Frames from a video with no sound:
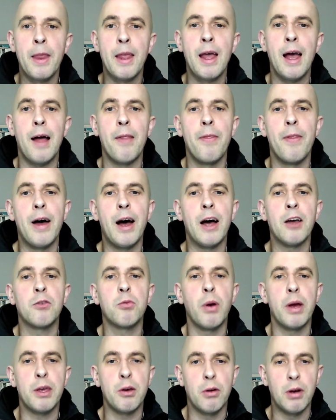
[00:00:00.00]
And that's where
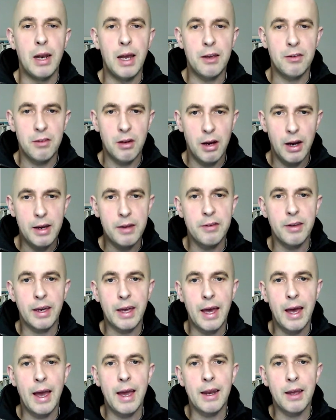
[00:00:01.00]
you're less likely to
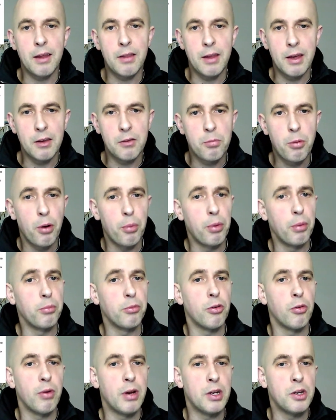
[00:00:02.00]
get any of these problems
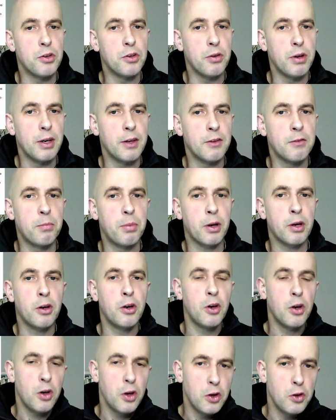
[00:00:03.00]
or injuries,
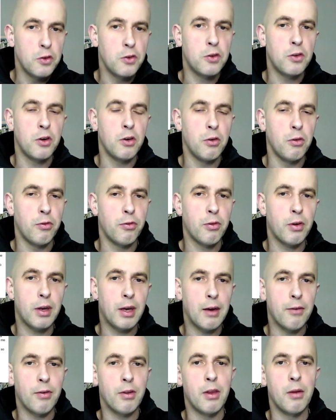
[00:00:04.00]
because you've
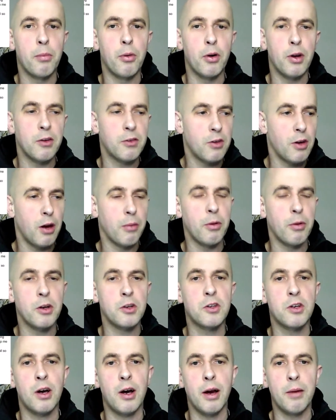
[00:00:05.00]
given the body so much
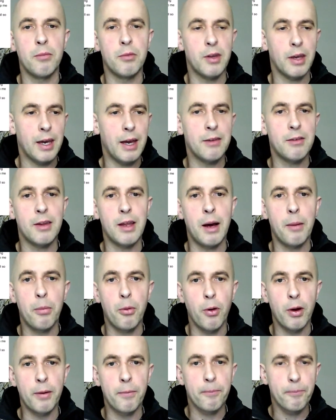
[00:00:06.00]
time to get to that
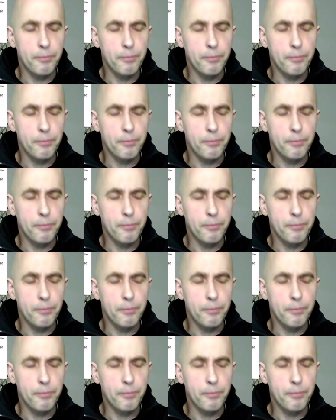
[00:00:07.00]
point.